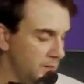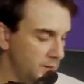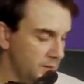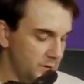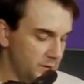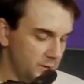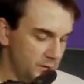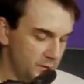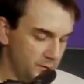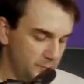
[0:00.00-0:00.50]

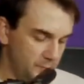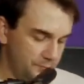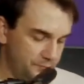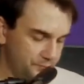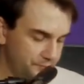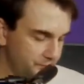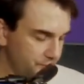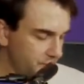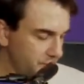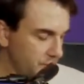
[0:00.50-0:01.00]
So
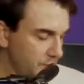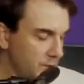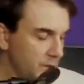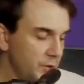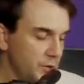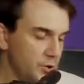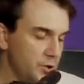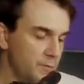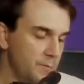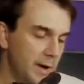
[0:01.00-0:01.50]

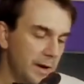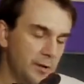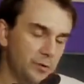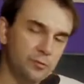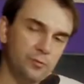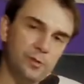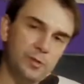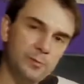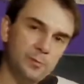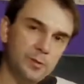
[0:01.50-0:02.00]
you may
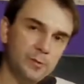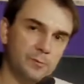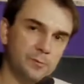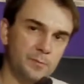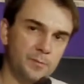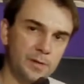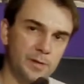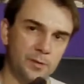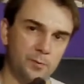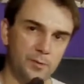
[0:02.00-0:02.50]
already be
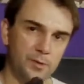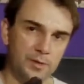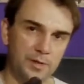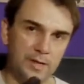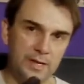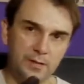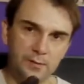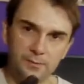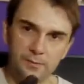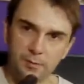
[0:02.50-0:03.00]
familiar with an
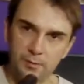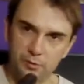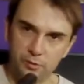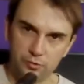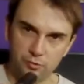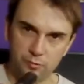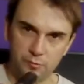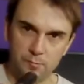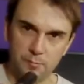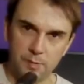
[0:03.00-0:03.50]
8th note
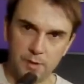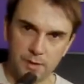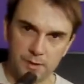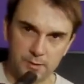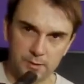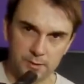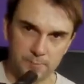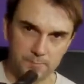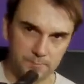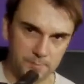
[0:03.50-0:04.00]
strumming
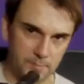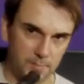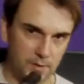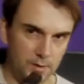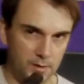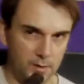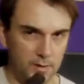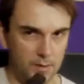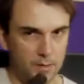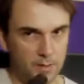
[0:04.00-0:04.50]
pattern,
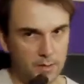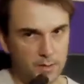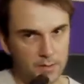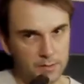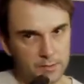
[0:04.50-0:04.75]
and